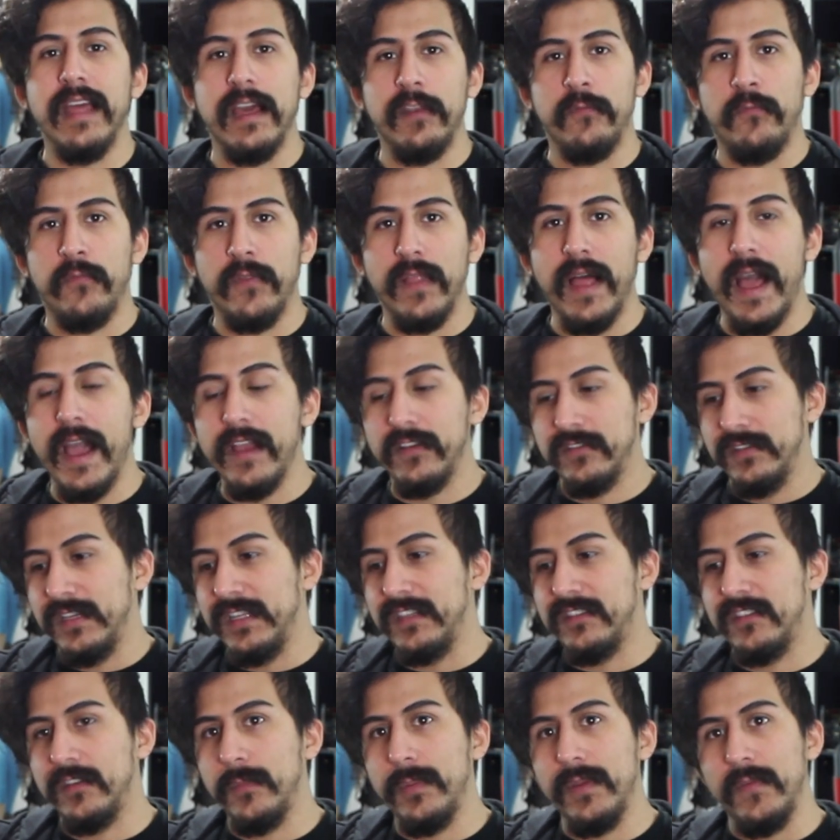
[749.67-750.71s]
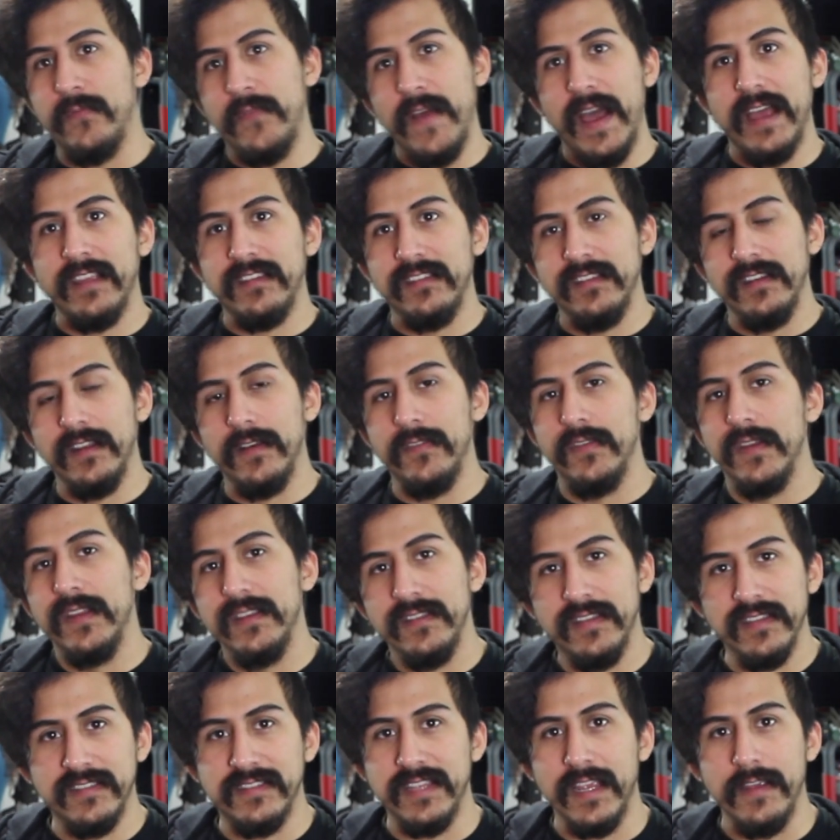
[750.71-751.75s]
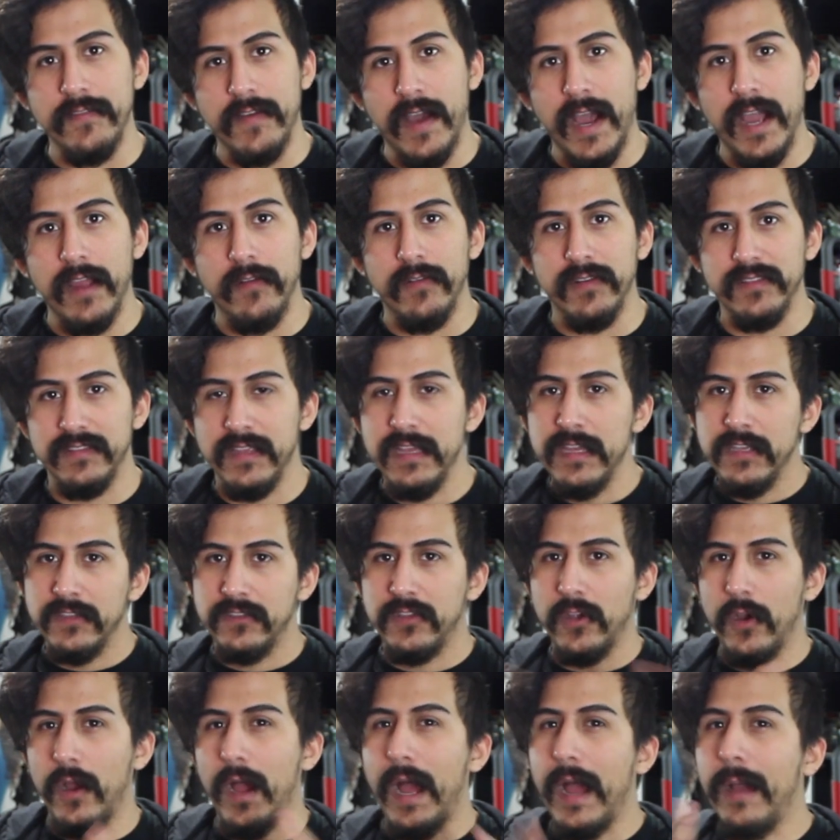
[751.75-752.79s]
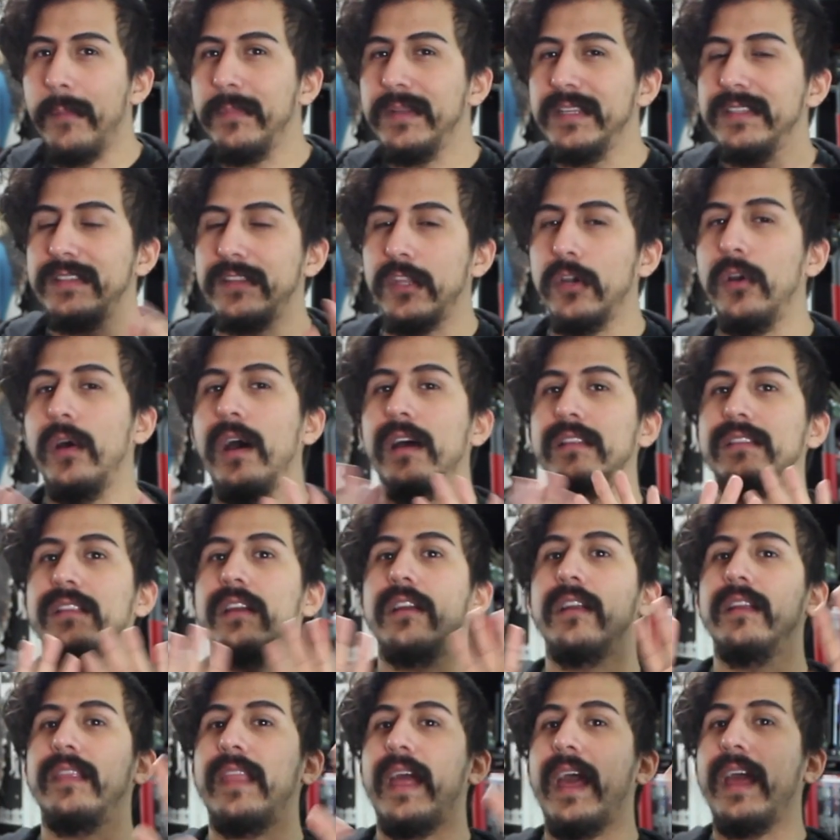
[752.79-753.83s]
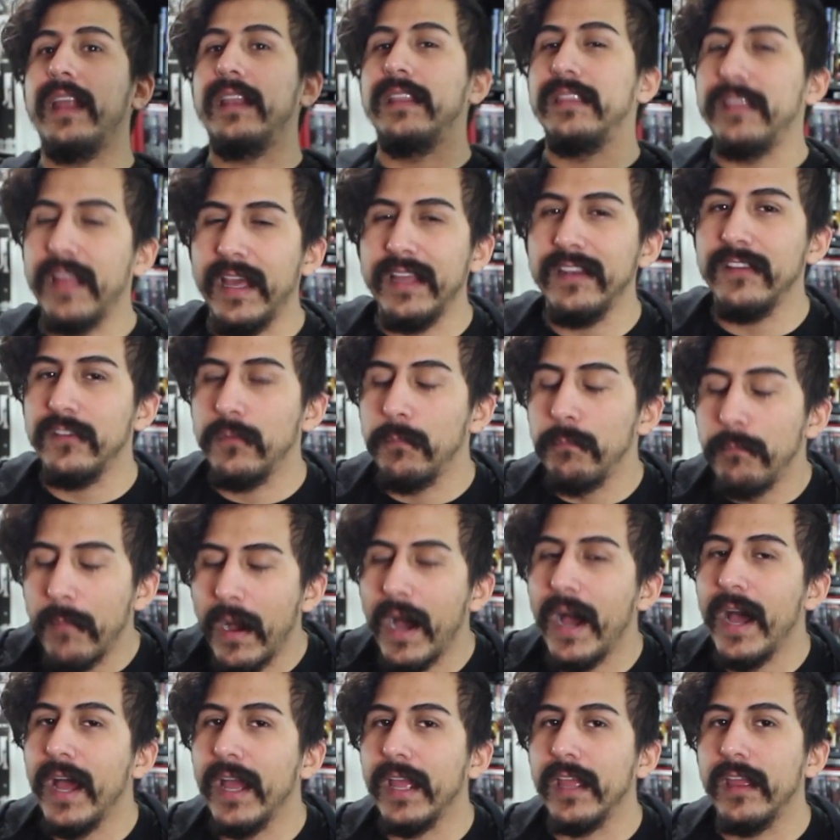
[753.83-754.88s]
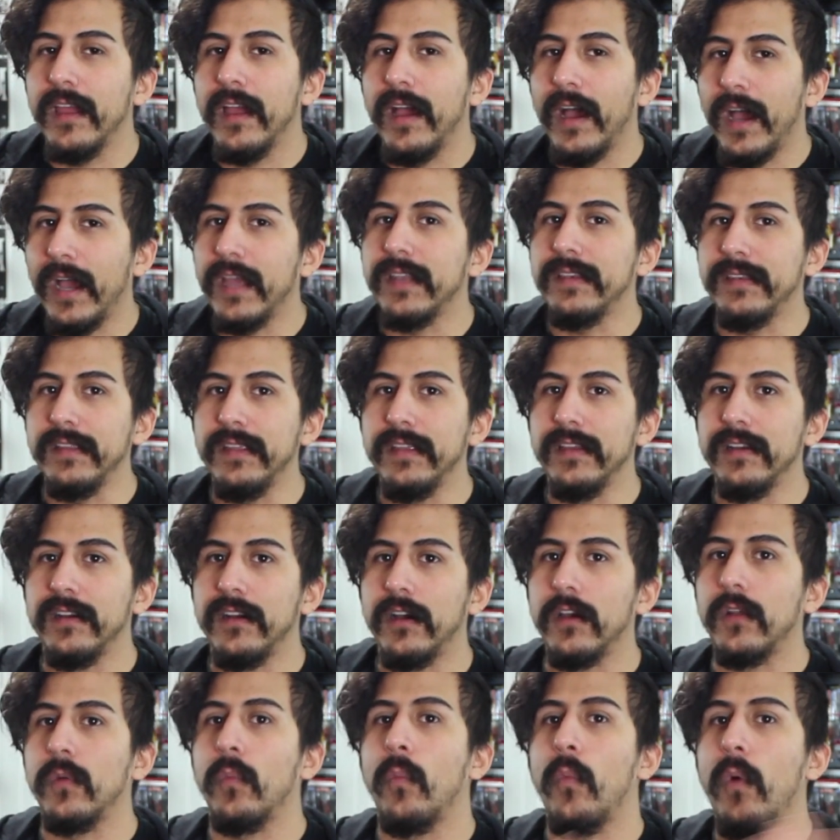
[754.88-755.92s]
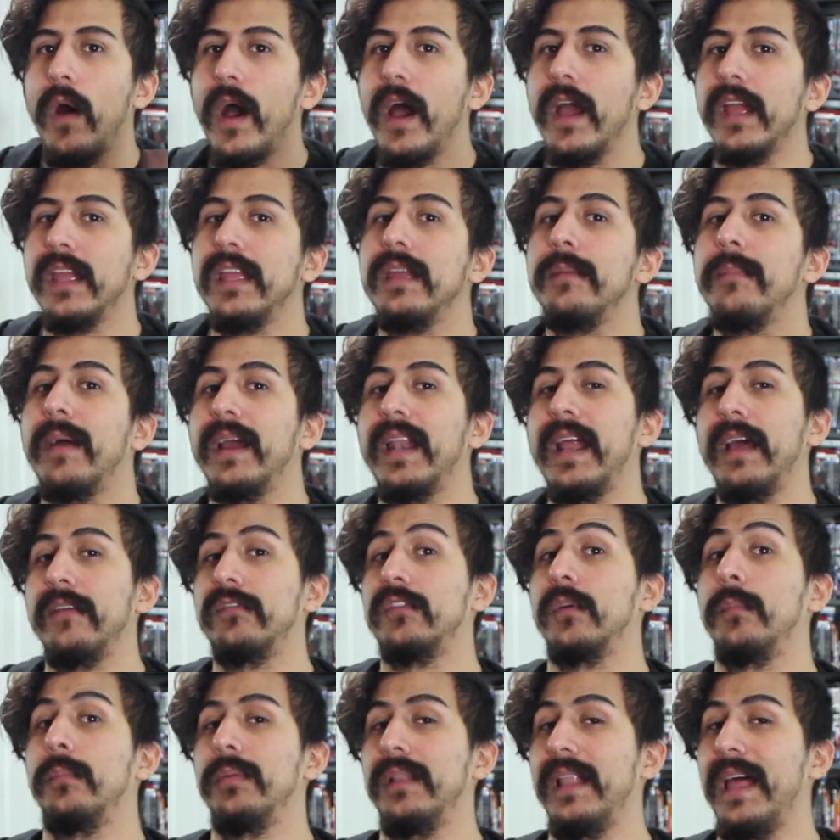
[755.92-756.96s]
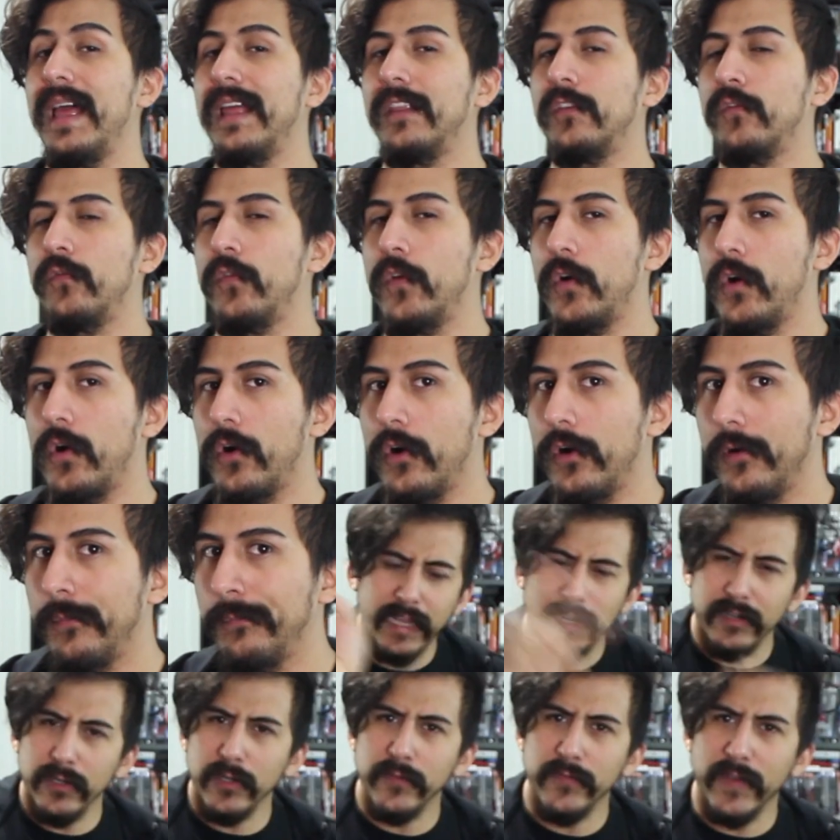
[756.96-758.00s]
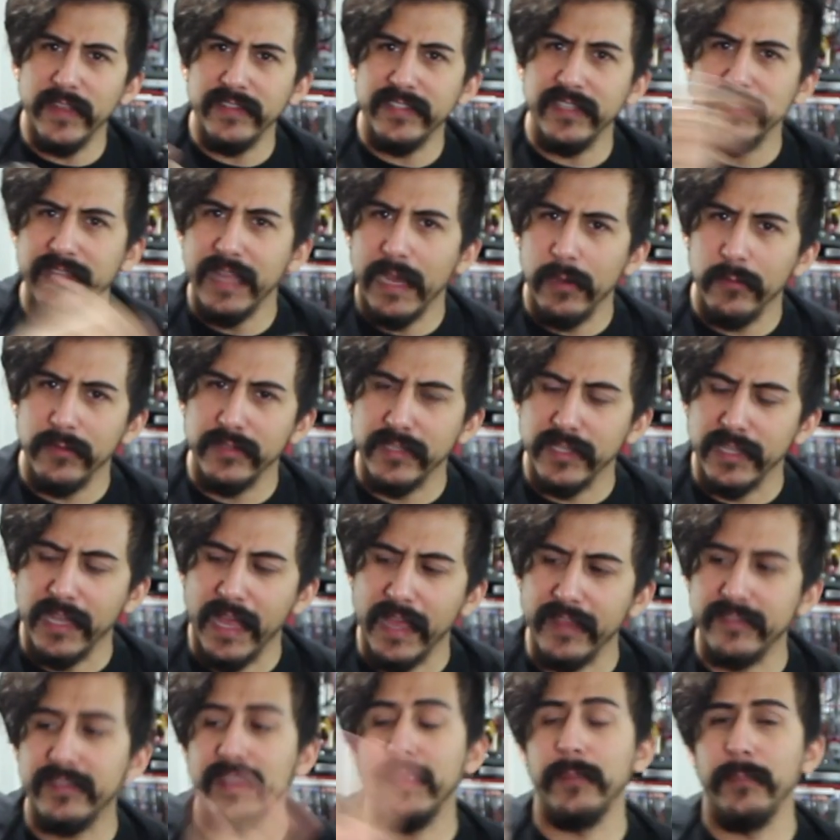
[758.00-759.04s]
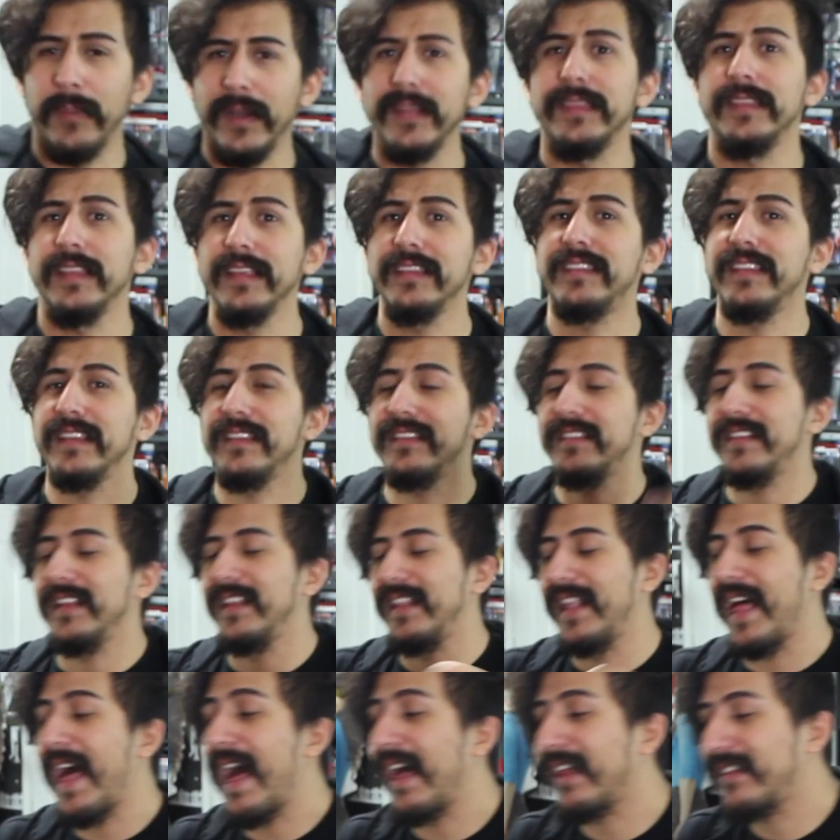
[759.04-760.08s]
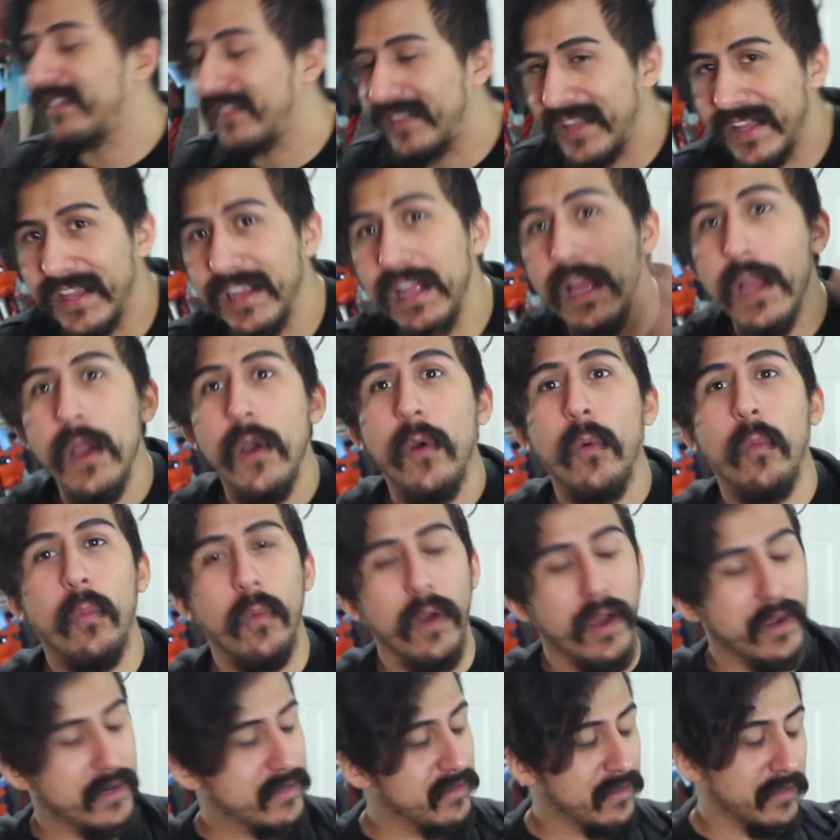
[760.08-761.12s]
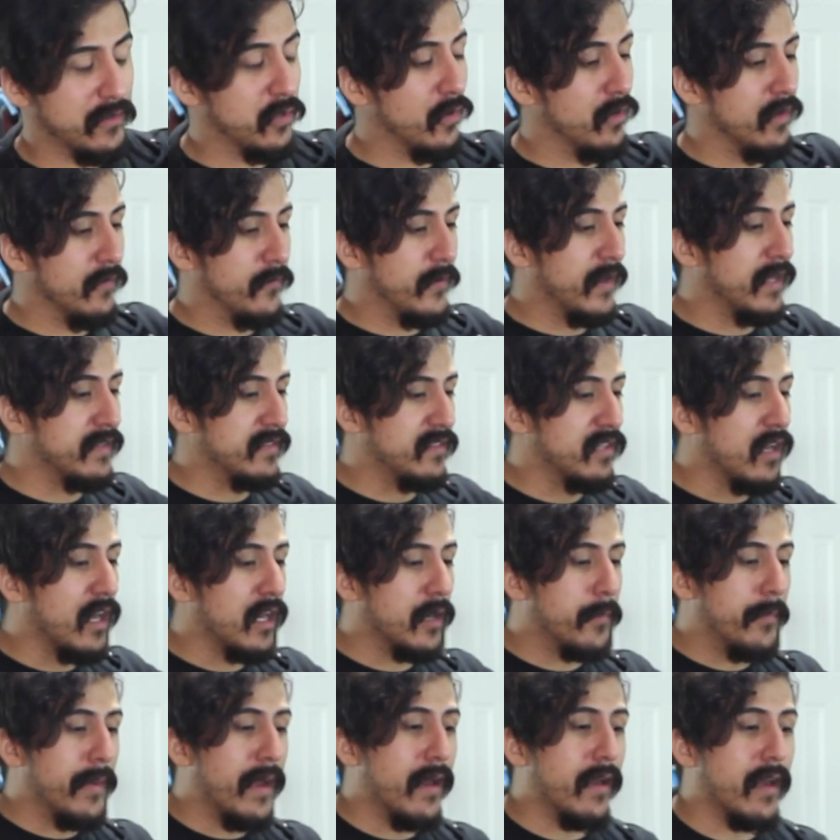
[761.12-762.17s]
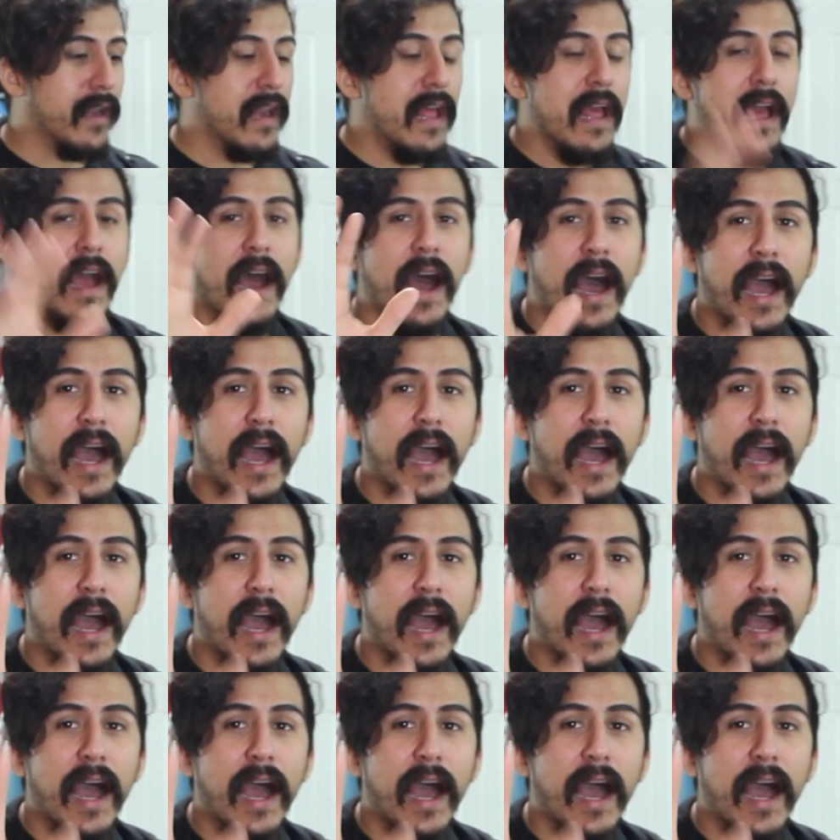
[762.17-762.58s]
That Flash needs to be fast enough to save Iris. So I'm gonna throw out there that is my idea on why he might have some plans for her. I don't know if I said that was the last thing, but this is the last thing, well, because I totally forgot to talk about it.